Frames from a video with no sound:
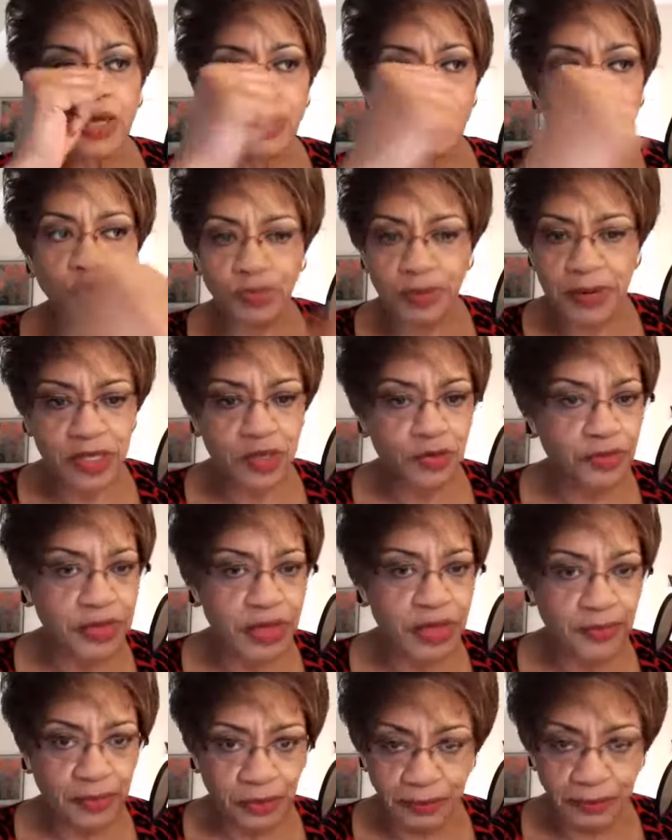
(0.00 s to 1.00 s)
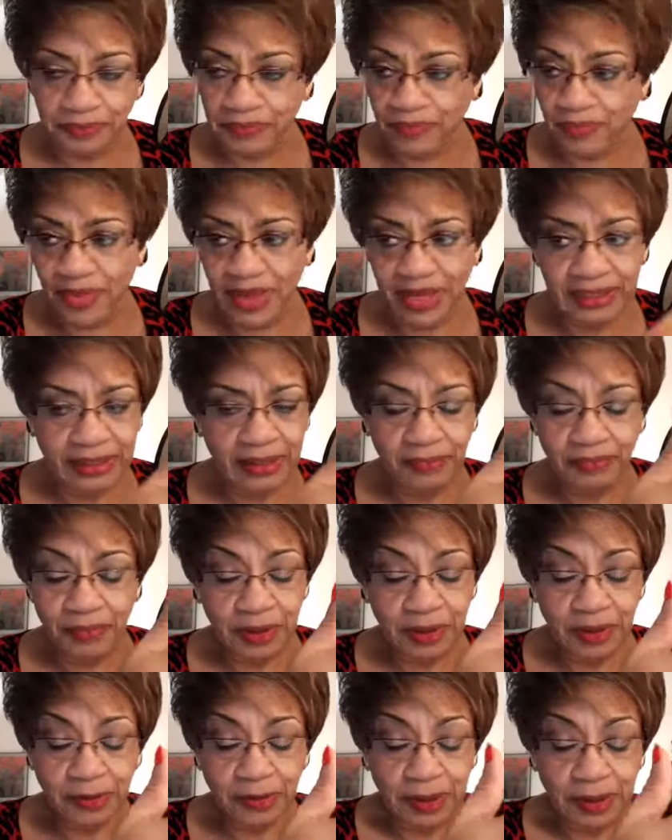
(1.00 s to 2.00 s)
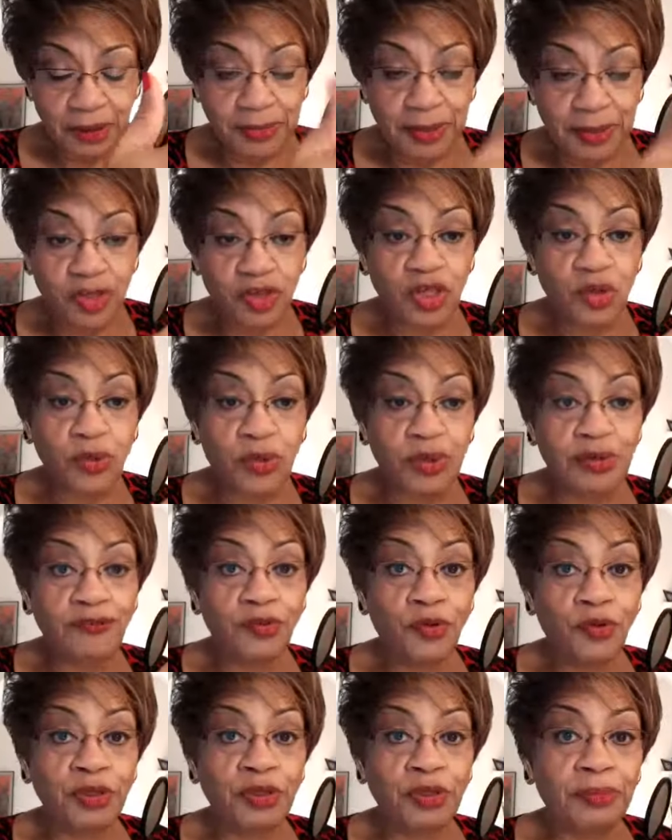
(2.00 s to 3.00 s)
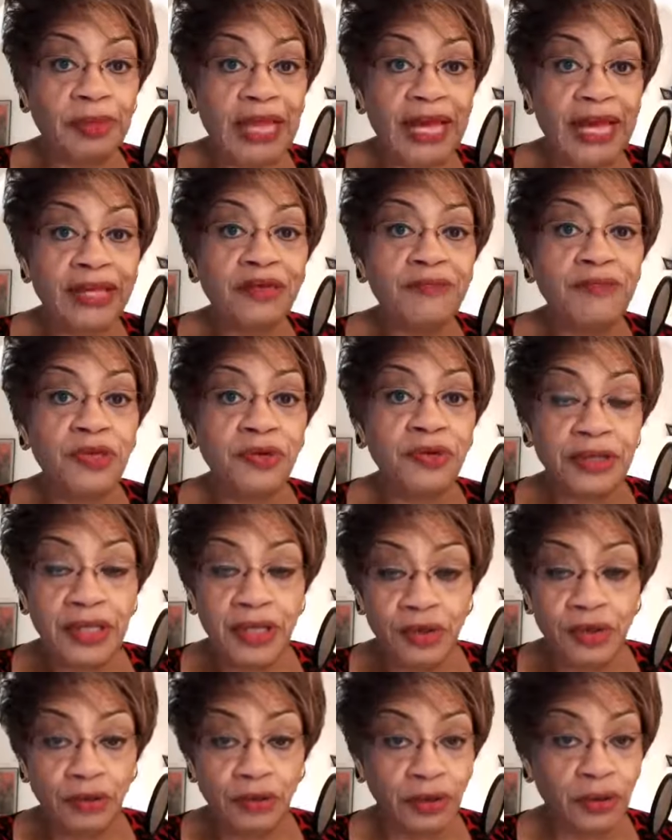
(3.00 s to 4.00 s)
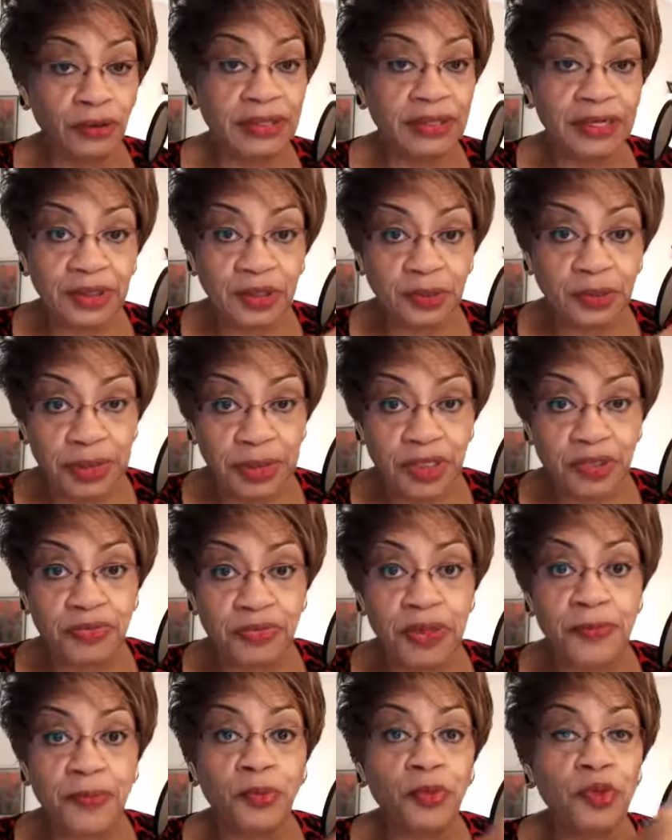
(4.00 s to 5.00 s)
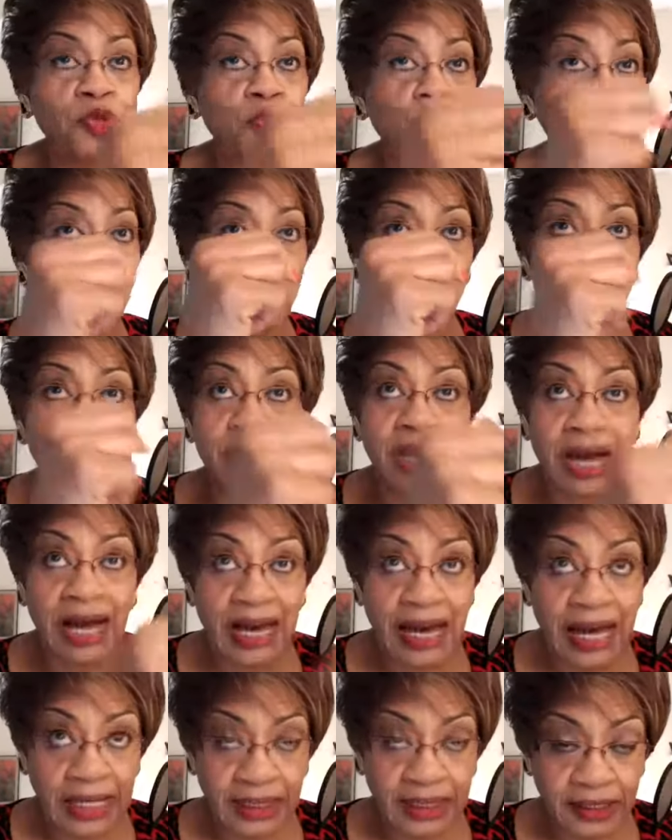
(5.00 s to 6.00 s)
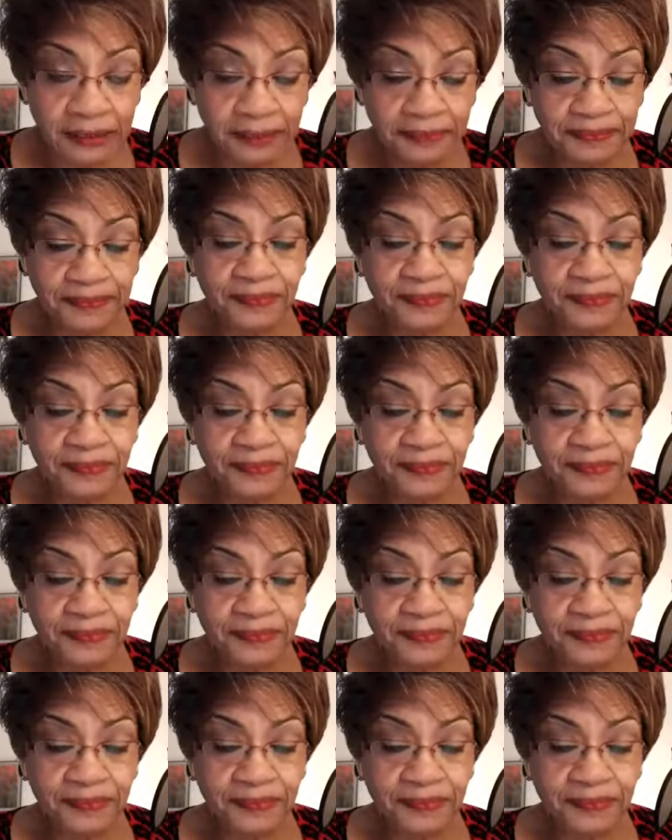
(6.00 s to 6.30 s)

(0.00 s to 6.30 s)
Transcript: you speak to people that especially if you're in the black community you learn how to speak to people you you nod